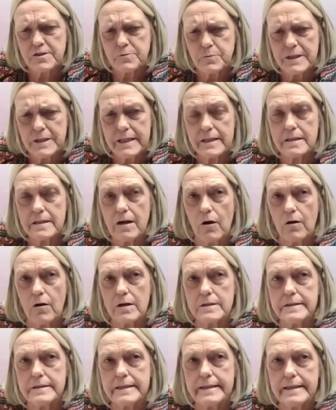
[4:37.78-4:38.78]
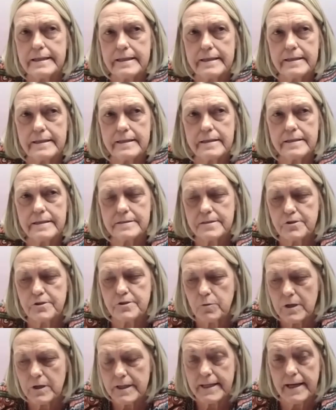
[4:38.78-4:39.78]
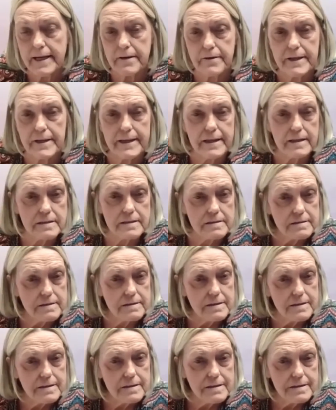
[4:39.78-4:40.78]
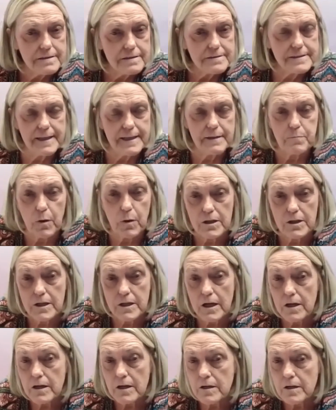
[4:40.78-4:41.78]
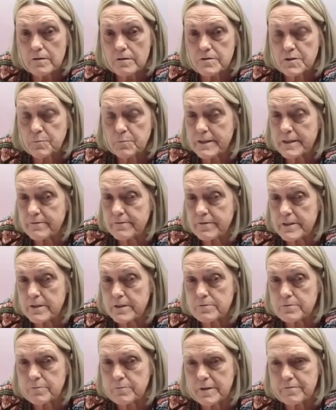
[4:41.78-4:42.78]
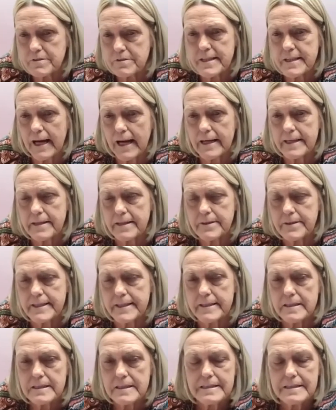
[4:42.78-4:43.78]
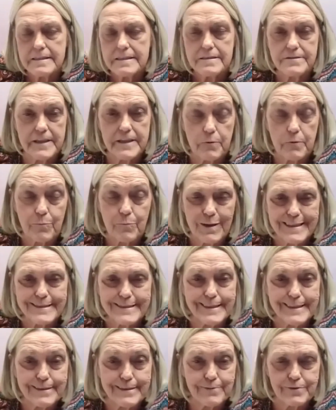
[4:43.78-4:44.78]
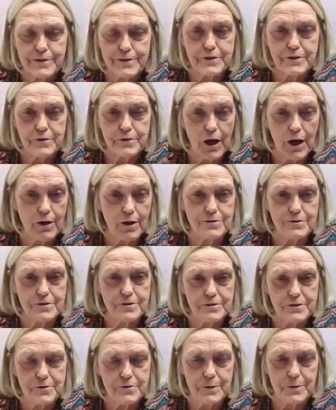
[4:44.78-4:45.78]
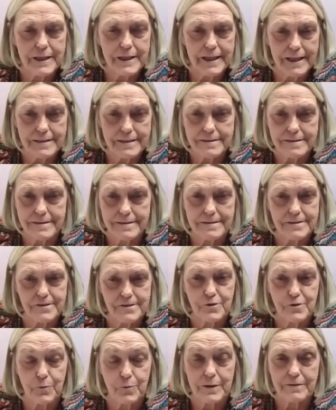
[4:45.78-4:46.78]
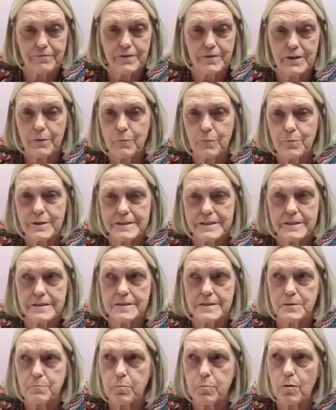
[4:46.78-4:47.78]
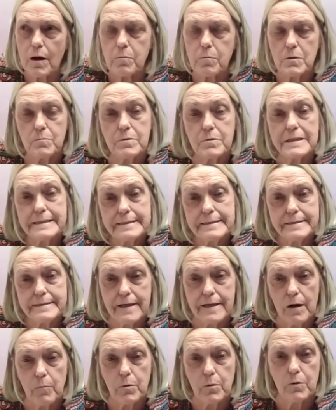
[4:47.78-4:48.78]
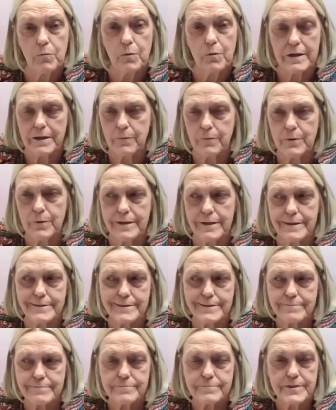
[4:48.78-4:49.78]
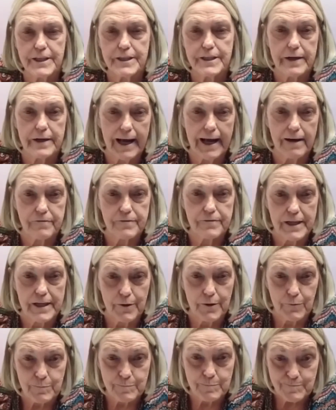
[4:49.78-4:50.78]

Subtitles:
week on the historic area, San Marcos, Springfield, Riverside area. They're renting for $2.28 a square foot, which is probably double what it was a year and a half ago.